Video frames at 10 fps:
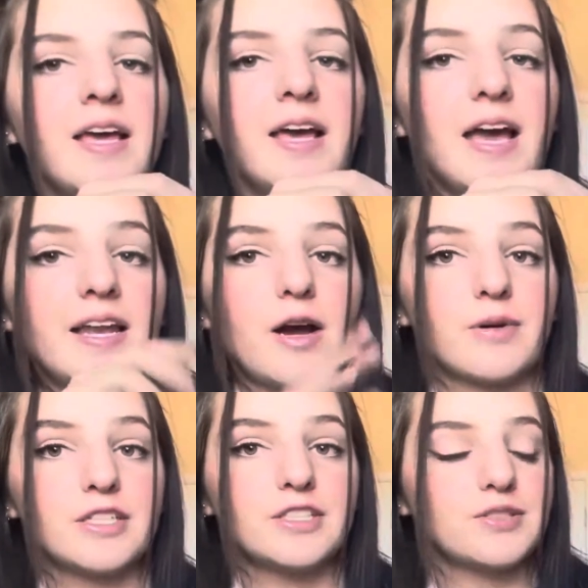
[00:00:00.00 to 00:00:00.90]
and how we're
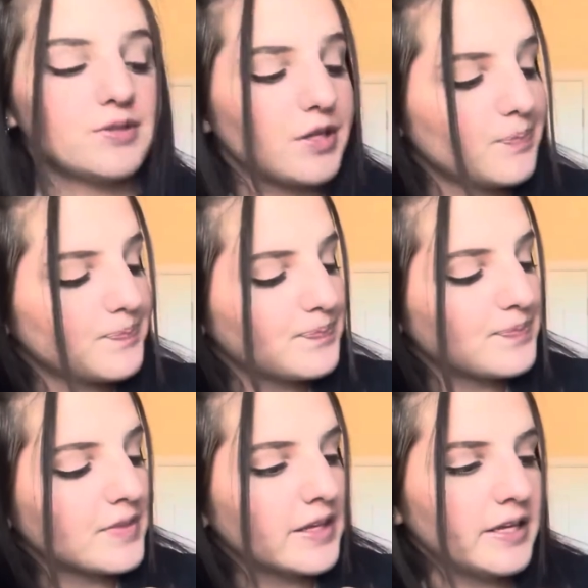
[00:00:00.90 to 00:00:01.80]
going to do so.
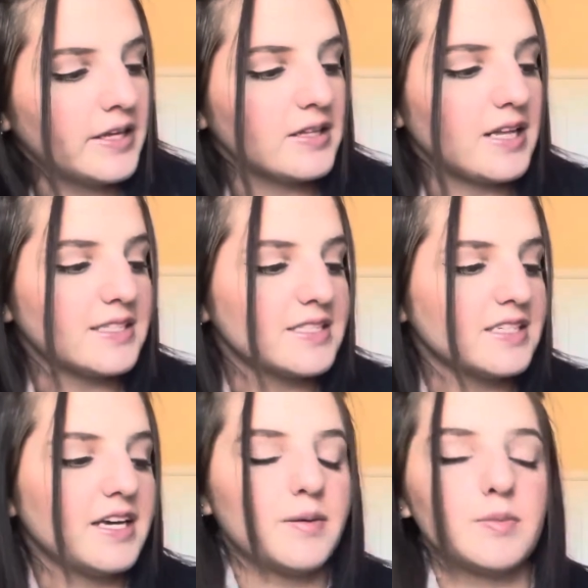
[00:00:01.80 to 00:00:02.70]
Lastly,
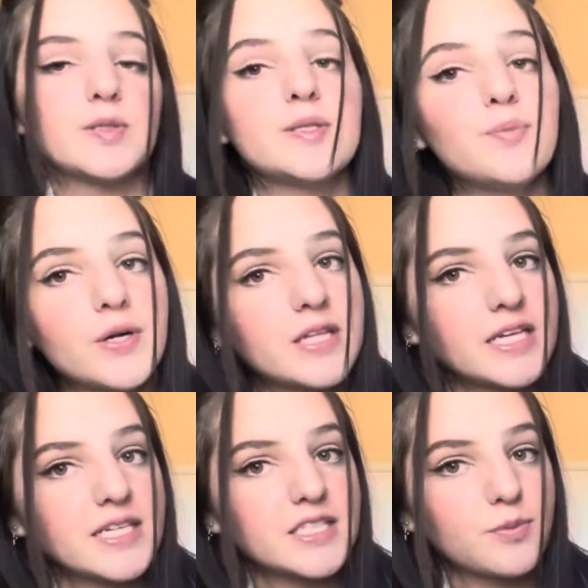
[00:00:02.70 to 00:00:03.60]
and most importantly,
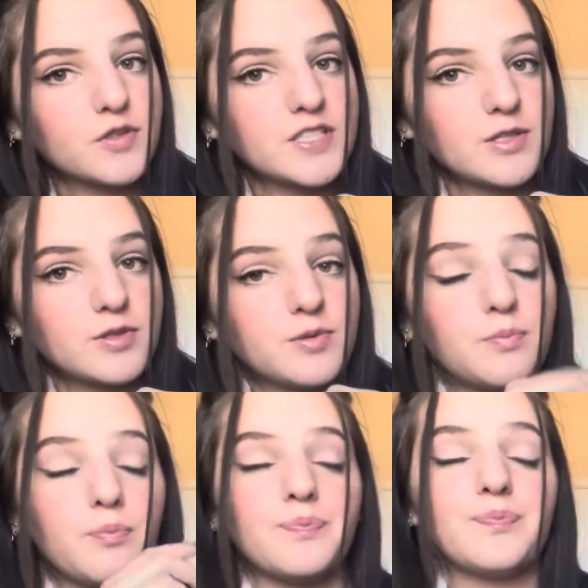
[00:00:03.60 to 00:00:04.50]
is to
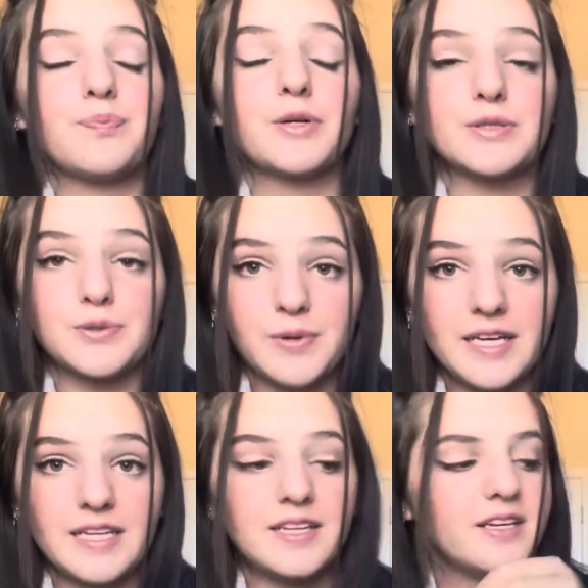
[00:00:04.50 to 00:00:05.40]

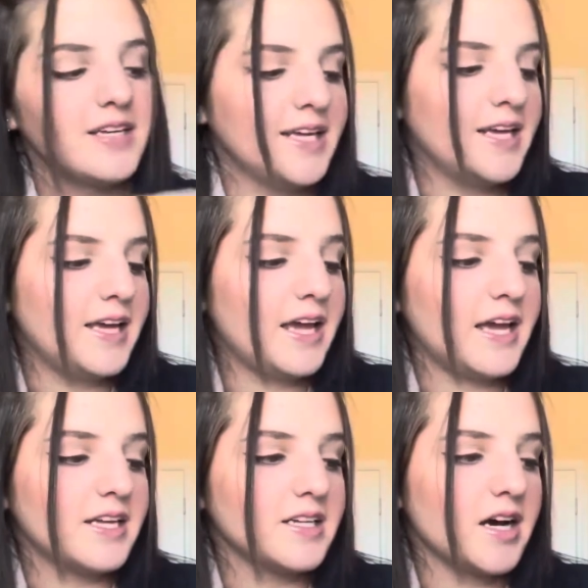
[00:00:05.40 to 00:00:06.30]
persuade
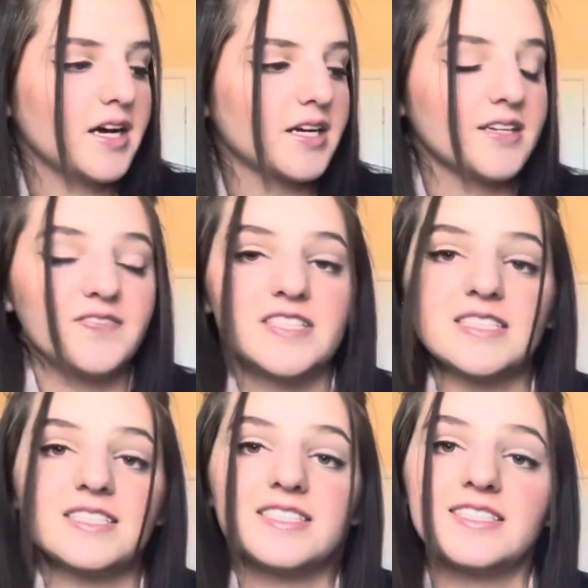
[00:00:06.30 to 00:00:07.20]
and convince,
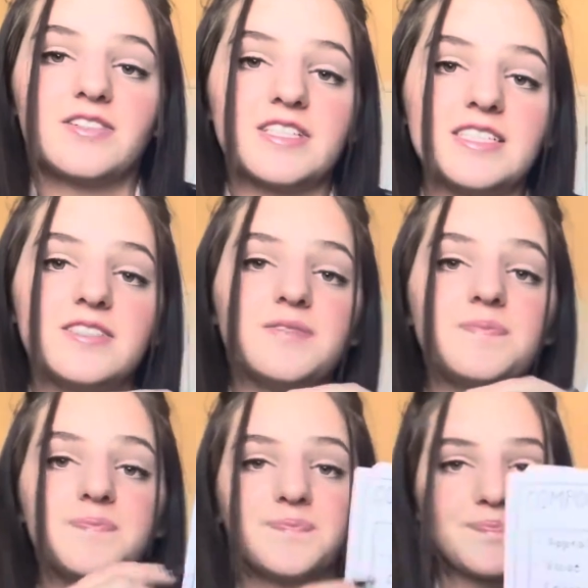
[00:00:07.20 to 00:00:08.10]
seal the deal,
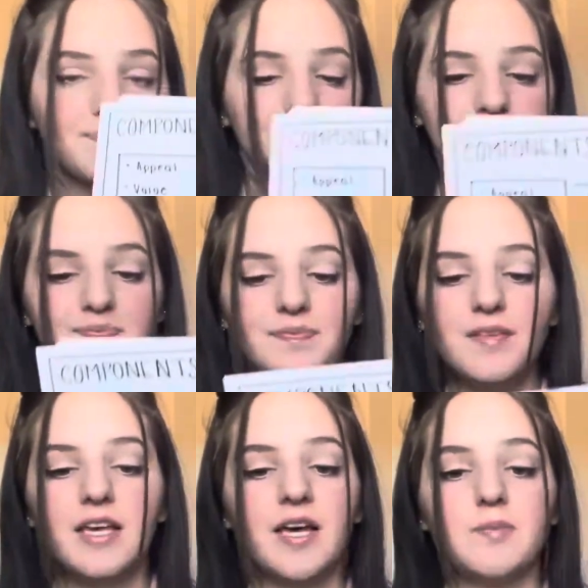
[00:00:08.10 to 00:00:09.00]

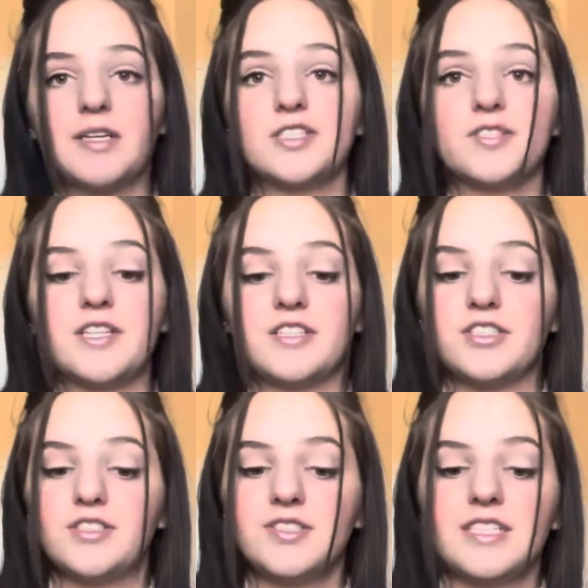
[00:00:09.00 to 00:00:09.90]
and make sure that they're
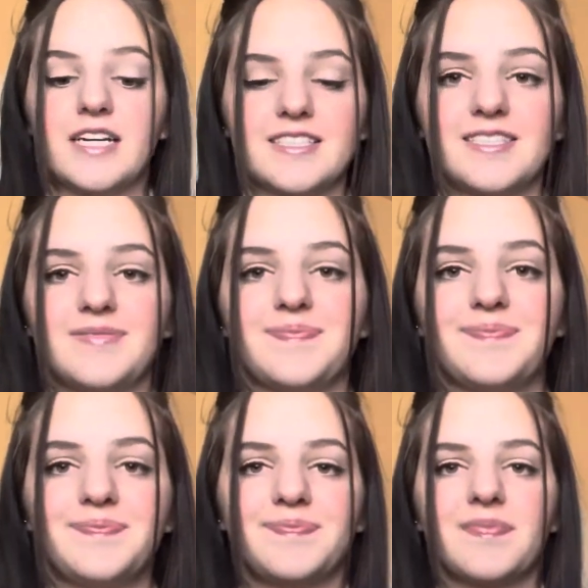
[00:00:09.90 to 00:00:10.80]
choosing us.
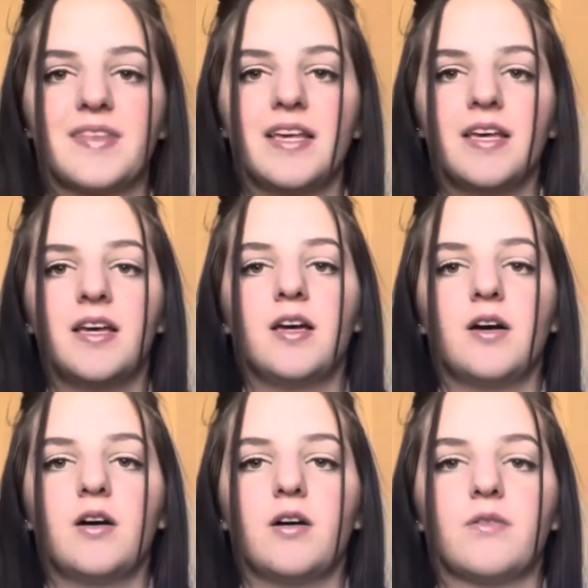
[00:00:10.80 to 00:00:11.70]

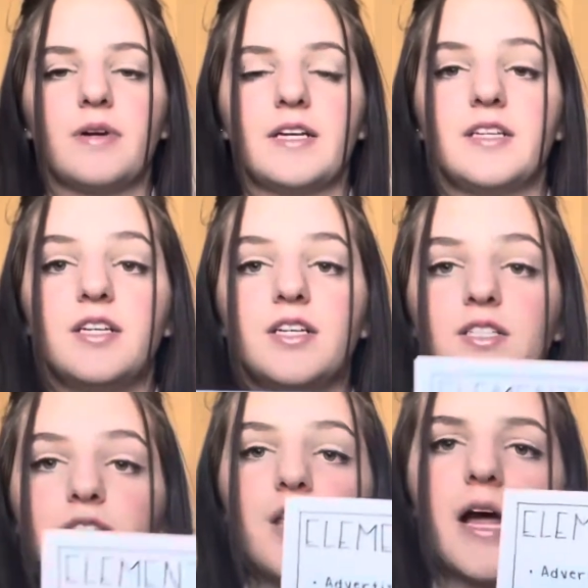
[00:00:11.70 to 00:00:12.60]
Alright, so
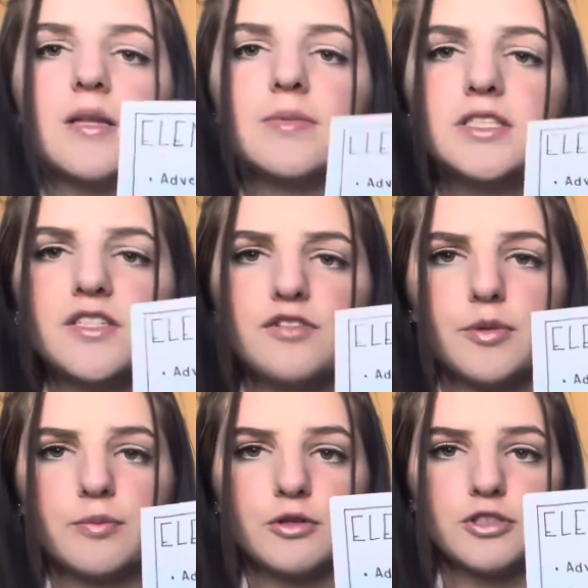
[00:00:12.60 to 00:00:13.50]
elements of a
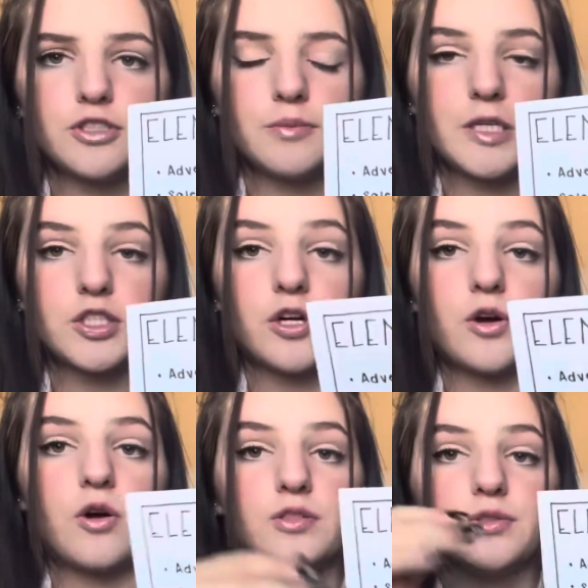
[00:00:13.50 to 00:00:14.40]
promotional mix are
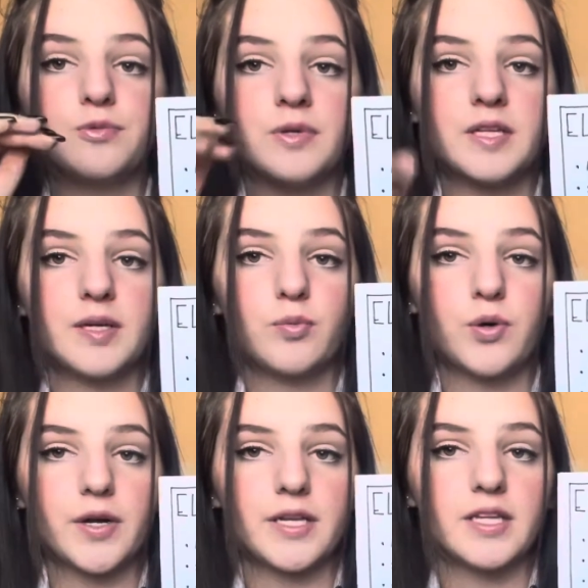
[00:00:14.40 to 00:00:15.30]
also really
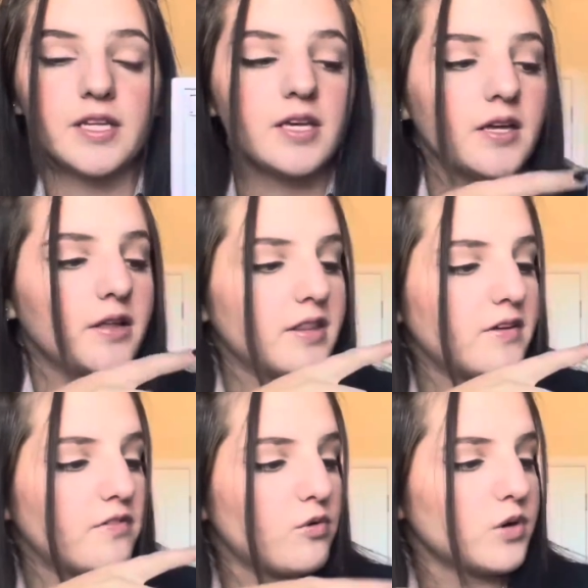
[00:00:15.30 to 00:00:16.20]
important. The
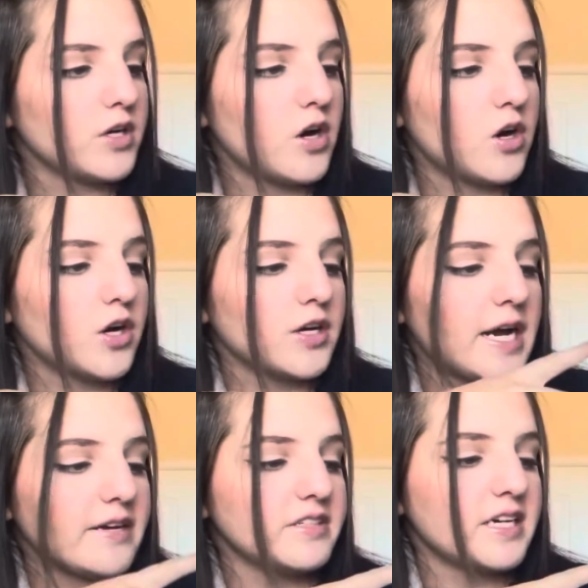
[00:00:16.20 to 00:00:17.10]
4 are
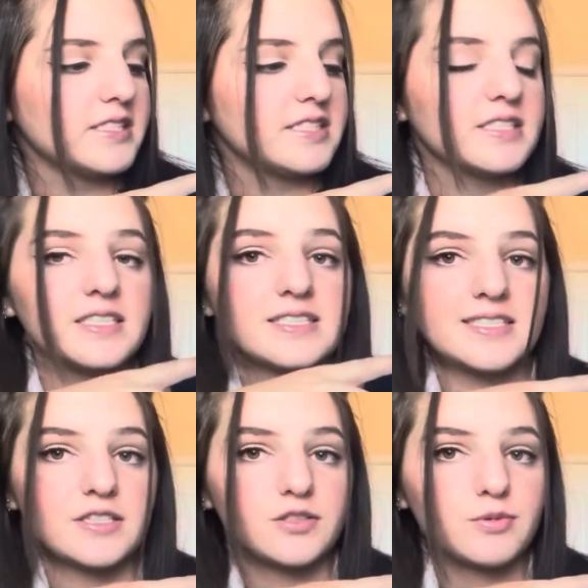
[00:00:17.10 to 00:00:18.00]
advertising,
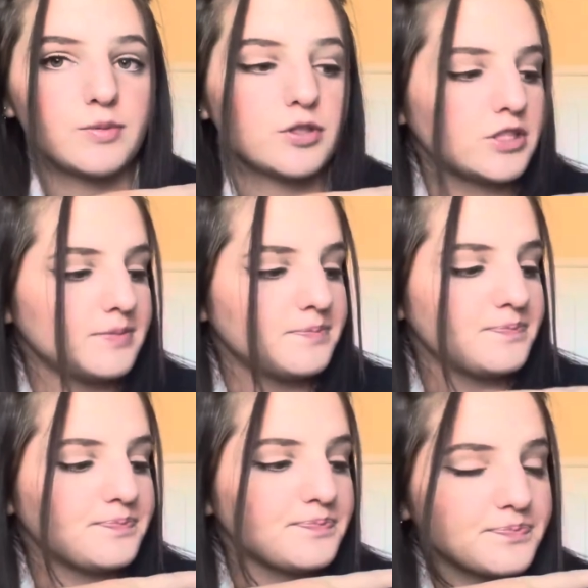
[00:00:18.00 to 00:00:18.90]
sales promotion,
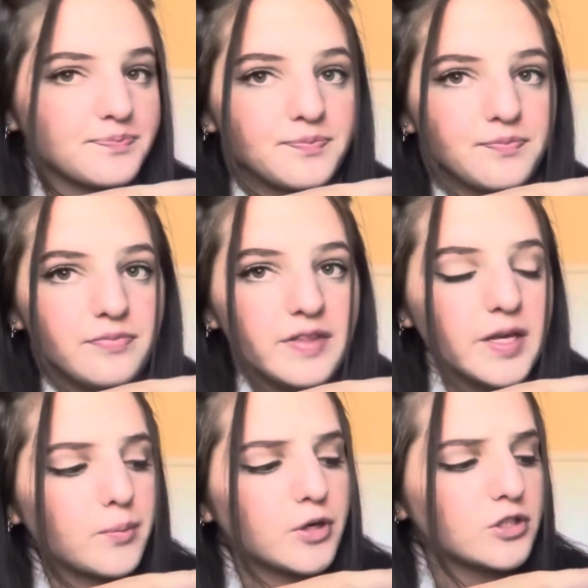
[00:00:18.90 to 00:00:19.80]

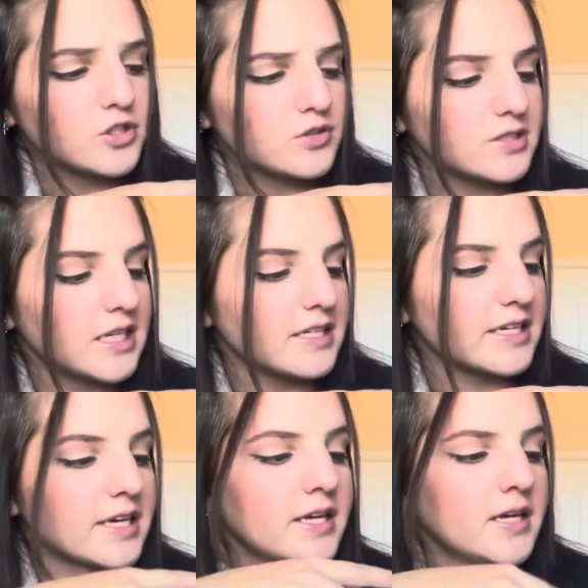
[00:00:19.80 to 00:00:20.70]
personal selling,
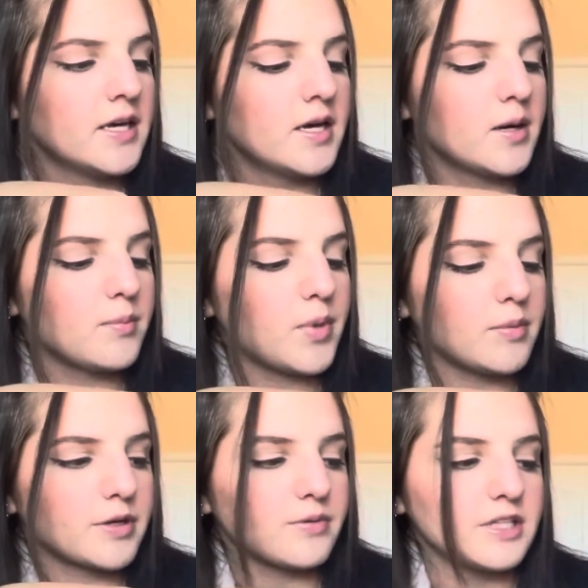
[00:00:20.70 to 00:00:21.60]

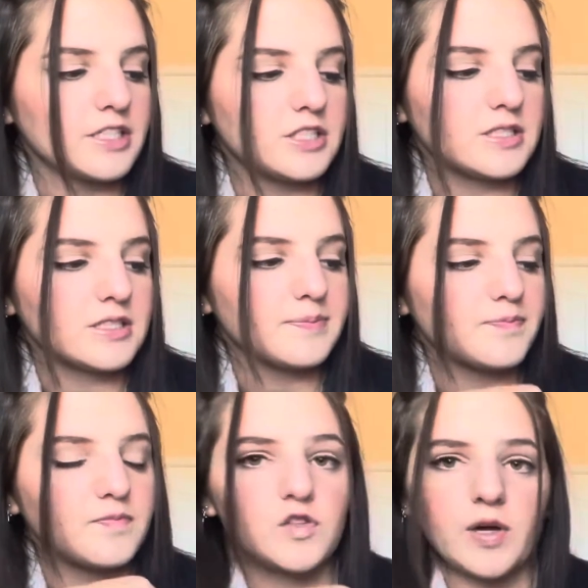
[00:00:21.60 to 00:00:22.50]
public relations.
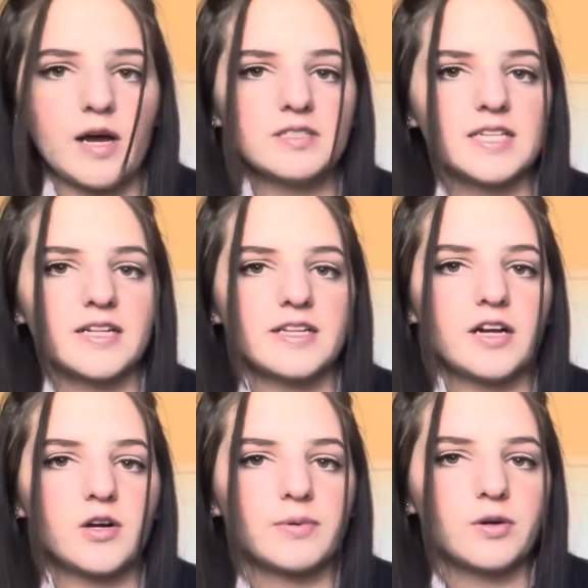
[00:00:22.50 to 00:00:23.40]
So how exactly are
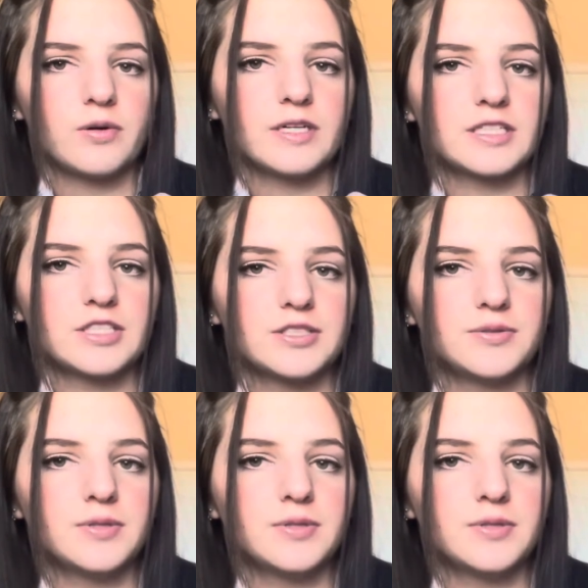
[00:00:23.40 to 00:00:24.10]
we going to